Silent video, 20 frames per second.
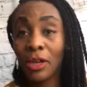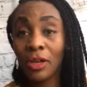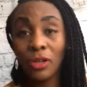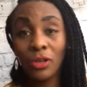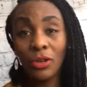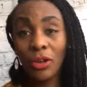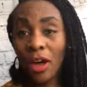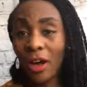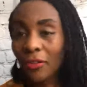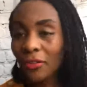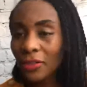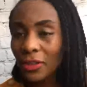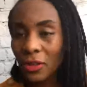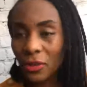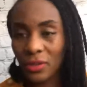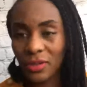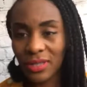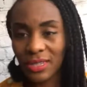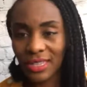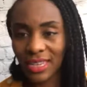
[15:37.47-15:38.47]
Look after
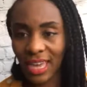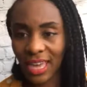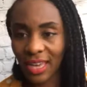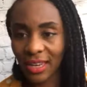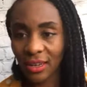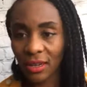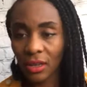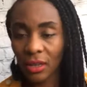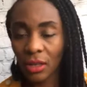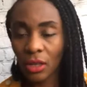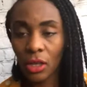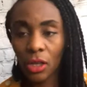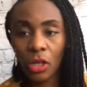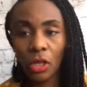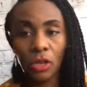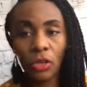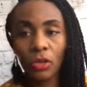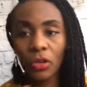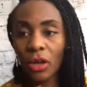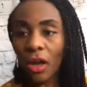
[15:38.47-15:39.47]
your skin.
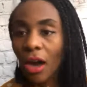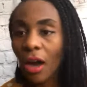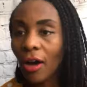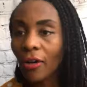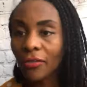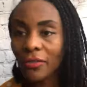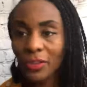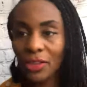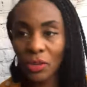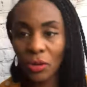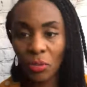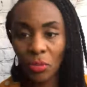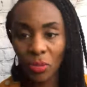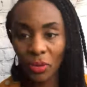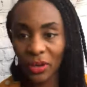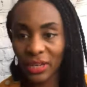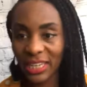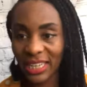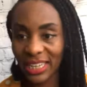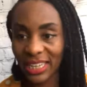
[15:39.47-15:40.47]
Look after your
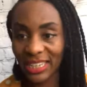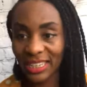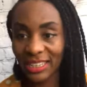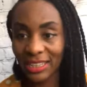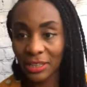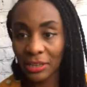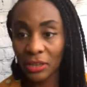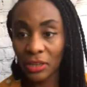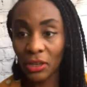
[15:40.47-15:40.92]
body.